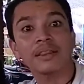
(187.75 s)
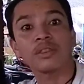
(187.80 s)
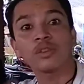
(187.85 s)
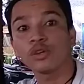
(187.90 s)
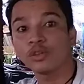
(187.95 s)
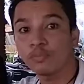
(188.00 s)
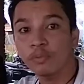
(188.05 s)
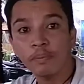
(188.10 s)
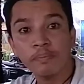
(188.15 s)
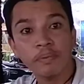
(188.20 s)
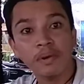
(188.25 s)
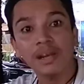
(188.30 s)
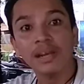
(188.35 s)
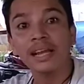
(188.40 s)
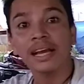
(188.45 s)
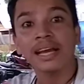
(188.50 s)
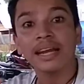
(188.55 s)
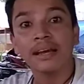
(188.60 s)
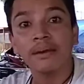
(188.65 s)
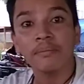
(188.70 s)
Those people
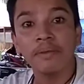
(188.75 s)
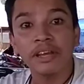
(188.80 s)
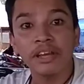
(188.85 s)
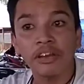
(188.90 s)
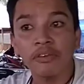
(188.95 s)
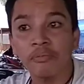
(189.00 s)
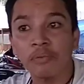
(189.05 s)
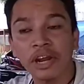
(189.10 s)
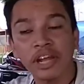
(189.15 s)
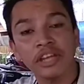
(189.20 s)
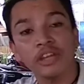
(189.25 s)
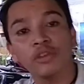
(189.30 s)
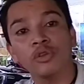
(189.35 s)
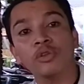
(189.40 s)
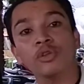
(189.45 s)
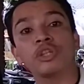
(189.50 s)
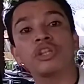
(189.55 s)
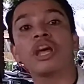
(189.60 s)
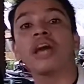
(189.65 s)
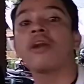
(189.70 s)
are gonna be bringing you
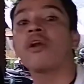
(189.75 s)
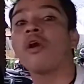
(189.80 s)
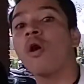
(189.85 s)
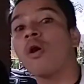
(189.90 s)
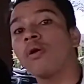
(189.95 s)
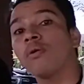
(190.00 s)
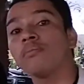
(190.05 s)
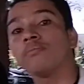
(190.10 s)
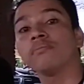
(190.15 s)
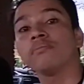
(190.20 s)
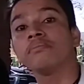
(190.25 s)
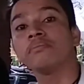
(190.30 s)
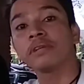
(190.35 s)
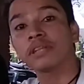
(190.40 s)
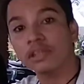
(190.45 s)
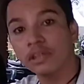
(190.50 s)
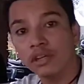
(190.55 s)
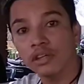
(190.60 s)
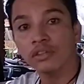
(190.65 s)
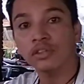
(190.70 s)
to their home
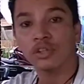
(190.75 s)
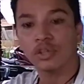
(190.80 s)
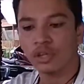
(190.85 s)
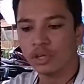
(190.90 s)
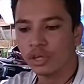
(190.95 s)
because